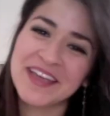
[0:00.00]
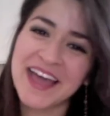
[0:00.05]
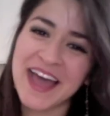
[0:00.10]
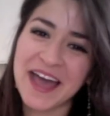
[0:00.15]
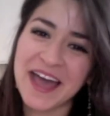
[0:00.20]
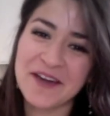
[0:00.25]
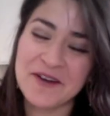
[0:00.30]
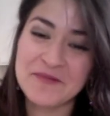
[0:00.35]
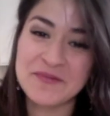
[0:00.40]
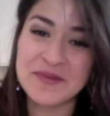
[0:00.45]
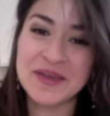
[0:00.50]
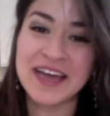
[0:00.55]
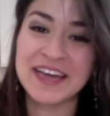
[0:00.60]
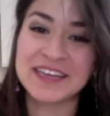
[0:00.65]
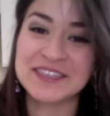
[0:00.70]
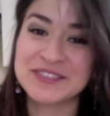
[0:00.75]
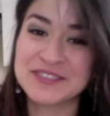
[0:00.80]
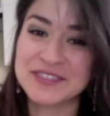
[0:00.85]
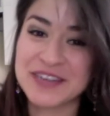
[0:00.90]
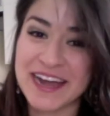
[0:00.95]
I hope you
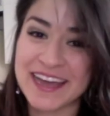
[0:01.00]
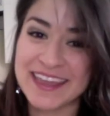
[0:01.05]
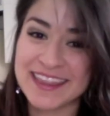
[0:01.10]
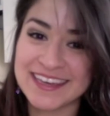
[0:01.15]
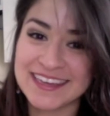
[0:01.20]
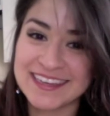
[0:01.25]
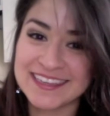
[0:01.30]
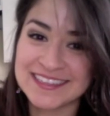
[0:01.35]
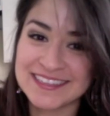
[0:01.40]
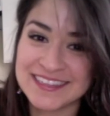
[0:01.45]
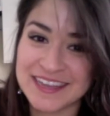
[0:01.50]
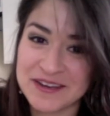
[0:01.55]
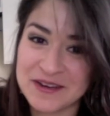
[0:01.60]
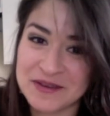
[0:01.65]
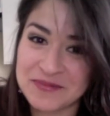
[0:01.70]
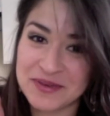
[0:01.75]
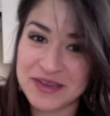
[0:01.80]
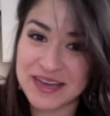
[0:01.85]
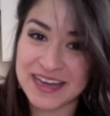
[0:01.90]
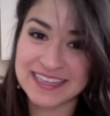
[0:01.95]
guys try this. I hope
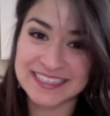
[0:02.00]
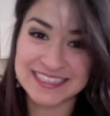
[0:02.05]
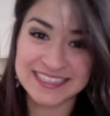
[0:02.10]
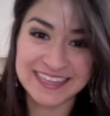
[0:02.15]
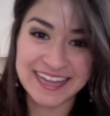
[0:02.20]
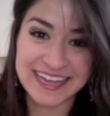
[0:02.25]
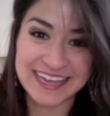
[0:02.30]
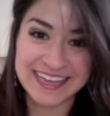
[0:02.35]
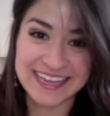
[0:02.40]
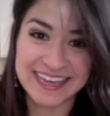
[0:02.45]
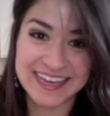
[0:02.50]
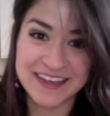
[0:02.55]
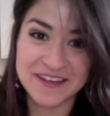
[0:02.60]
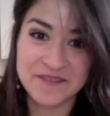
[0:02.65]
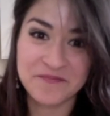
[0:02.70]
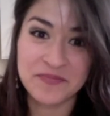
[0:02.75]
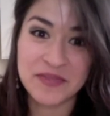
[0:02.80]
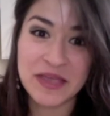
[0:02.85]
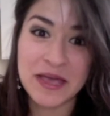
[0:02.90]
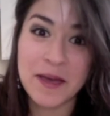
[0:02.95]
you guys like it.
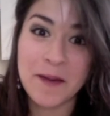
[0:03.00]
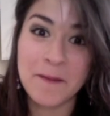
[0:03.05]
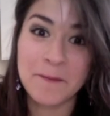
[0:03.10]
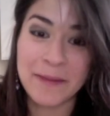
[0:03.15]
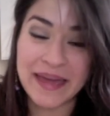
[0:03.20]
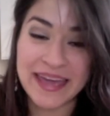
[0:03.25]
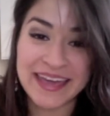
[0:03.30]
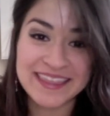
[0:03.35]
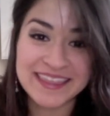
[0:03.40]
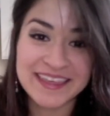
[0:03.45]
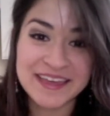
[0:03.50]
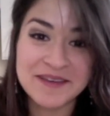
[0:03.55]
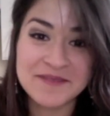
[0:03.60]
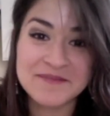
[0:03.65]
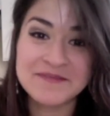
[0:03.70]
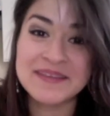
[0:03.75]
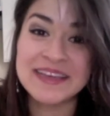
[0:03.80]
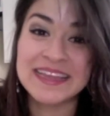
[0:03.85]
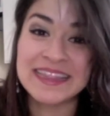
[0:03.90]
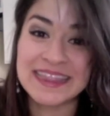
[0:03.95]
Make them.
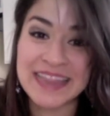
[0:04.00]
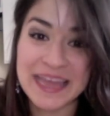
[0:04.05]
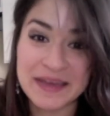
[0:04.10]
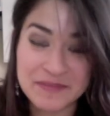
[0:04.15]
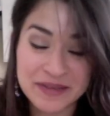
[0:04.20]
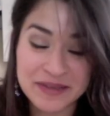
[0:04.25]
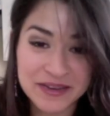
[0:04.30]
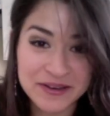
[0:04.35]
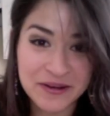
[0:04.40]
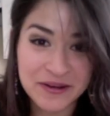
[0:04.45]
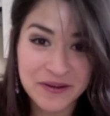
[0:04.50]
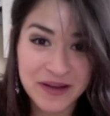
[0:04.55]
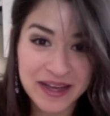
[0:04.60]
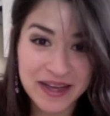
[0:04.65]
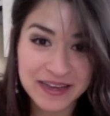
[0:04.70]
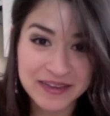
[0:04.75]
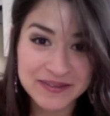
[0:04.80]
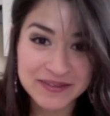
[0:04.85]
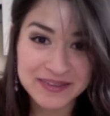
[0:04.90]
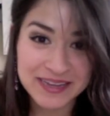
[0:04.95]
Let me know how
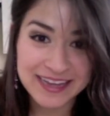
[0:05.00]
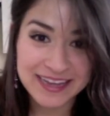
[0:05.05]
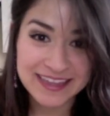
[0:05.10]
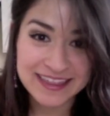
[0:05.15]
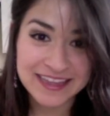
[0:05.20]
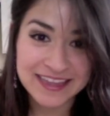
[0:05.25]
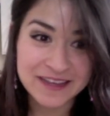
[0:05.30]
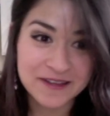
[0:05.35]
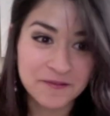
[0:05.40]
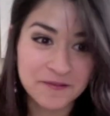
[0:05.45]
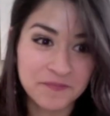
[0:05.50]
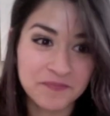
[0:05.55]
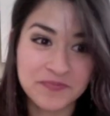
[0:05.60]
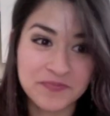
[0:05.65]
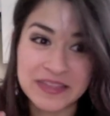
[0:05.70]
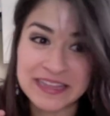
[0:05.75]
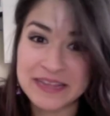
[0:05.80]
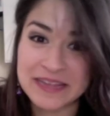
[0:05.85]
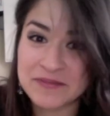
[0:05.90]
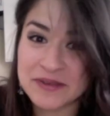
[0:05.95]
you like them.
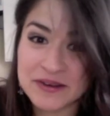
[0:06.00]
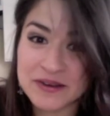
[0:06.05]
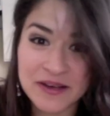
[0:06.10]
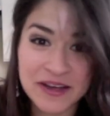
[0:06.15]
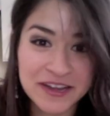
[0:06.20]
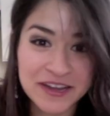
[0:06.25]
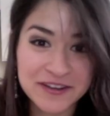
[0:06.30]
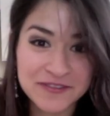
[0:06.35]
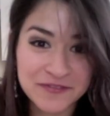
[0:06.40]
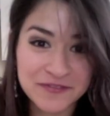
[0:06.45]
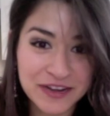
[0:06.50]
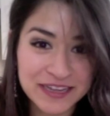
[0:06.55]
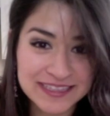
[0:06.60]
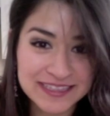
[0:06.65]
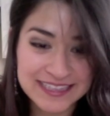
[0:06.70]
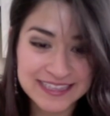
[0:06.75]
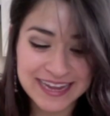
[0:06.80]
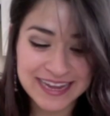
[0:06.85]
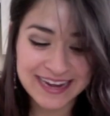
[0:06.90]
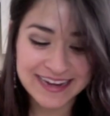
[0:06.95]
Let me know how your friends
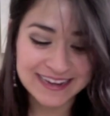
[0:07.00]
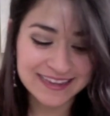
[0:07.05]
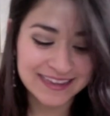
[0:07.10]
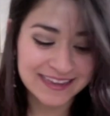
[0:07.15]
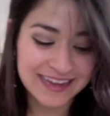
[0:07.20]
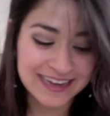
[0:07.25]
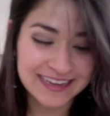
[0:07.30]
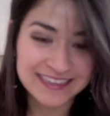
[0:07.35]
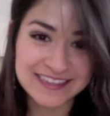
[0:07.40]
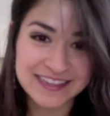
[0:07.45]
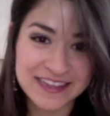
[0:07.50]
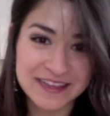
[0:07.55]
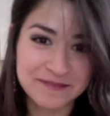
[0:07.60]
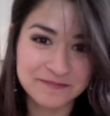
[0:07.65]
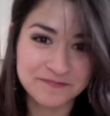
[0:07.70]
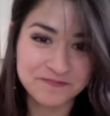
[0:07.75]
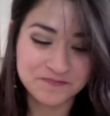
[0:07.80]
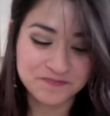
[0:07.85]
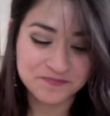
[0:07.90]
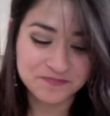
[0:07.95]
liked
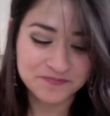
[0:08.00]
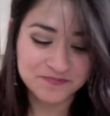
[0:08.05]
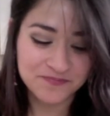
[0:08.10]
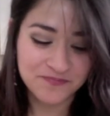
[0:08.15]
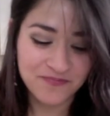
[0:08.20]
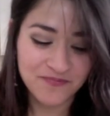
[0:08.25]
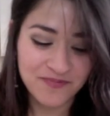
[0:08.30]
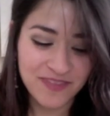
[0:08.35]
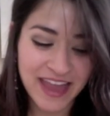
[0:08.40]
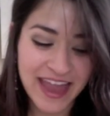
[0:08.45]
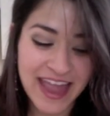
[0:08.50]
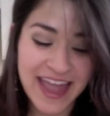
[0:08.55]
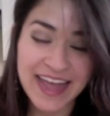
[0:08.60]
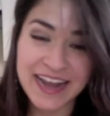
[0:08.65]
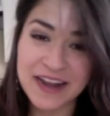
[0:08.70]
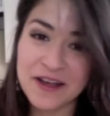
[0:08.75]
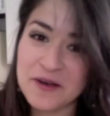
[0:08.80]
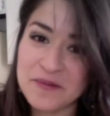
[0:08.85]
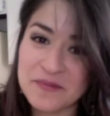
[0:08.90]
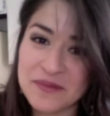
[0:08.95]
them. And
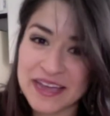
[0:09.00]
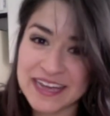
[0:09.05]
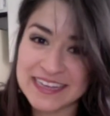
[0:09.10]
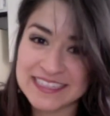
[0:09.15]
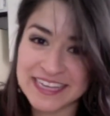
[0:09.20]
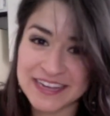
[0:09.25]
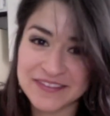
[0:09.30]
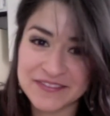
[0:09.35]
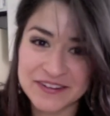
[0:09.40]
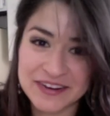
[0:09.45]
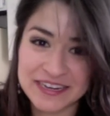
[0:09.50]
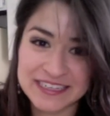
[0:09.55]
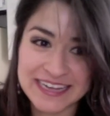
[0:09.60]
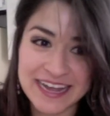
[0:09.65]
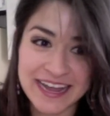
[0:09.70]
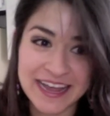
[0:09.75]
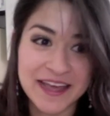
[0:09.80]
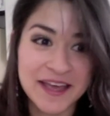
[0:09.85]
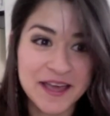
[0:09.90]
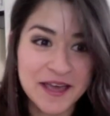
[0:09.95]
hope you guys have a great
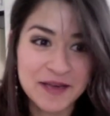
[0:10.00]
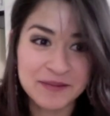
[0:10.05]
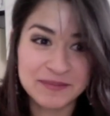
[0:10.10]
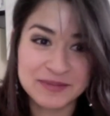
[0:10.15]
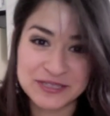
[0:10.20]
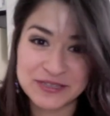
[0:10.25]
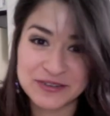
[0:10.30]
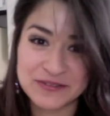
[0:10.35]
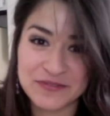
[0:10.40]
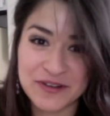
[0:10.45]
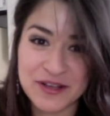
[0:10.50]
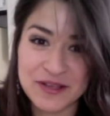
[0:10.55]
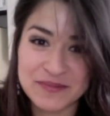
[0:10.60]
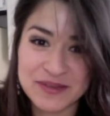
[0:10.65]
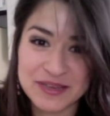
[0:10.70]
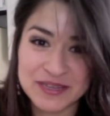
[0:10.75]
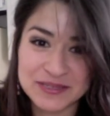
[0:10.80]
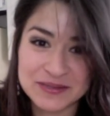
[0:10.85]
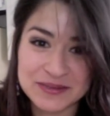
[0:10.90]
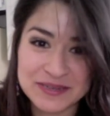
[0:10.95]
day. Be sure to follow me
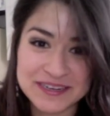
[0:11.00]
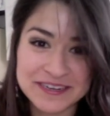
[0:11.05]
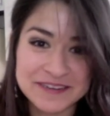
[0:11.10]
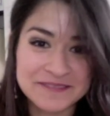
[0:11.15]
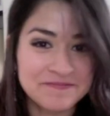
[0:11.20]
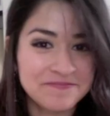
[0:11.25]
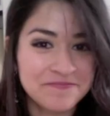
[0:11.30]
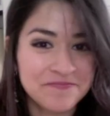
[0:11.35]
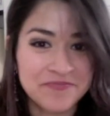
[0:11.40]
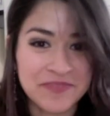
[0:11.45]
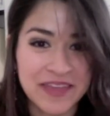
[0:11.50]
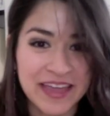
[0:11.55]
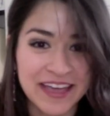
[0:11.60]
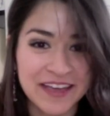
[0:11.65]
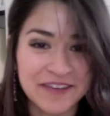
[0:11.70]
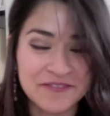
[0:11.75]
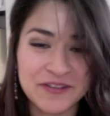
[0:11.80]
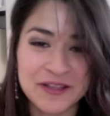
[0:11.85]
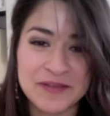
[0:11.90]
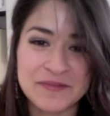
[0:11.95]
on Twitter
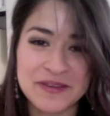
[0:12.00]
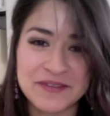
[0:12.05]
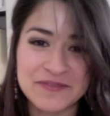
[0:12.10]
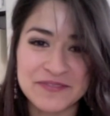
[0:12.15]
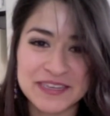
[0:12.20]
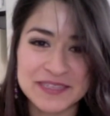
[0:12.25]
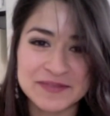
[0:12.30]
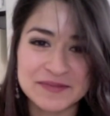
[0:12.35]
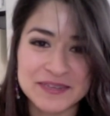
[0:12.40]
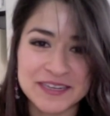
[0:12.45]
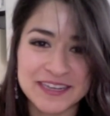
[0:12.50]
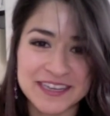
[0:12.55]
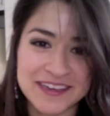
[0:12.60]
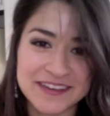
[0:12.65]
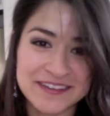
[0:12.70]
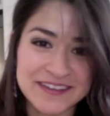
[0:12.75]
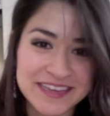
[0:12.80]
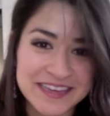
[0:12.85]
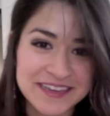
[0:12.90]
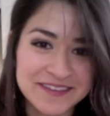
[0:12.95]
and follow me on Facebook.
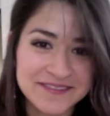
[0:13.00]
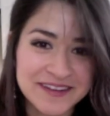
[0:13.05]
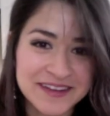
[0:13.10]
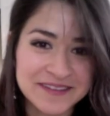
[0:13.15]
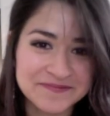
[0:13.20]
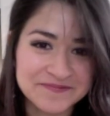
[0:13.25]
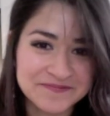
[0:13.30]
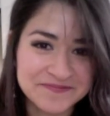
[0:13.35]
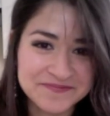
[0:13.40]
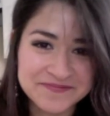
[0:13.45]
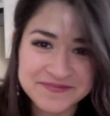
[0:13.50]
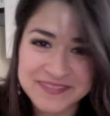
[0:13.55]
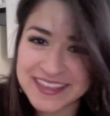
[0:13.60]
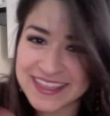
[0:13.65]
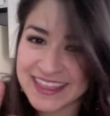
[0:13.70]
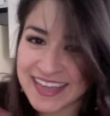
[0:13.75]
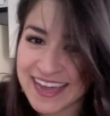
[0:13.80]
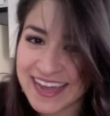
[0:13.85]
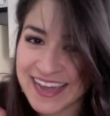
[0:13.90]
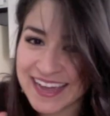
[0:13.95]
Yoga Eat Run.
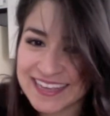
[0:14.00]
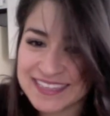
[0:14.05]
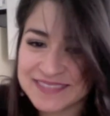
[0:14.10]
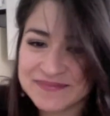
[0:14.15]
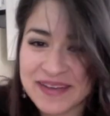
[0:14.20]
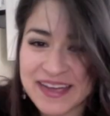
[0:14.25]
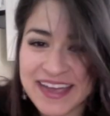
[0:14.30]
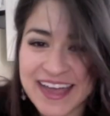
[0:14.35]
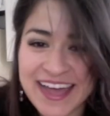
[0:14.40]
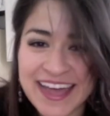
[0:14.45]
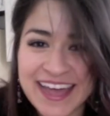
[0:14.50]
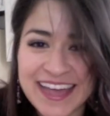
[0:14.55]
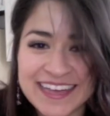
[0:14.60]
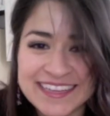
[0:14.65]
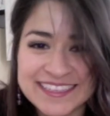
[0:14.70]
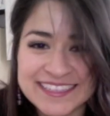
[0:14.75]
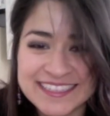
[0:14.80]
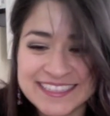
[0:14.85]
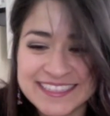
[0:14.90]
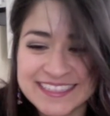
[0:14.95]
Thanks. Bye,
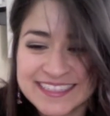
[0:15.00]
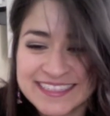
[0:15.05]
guys.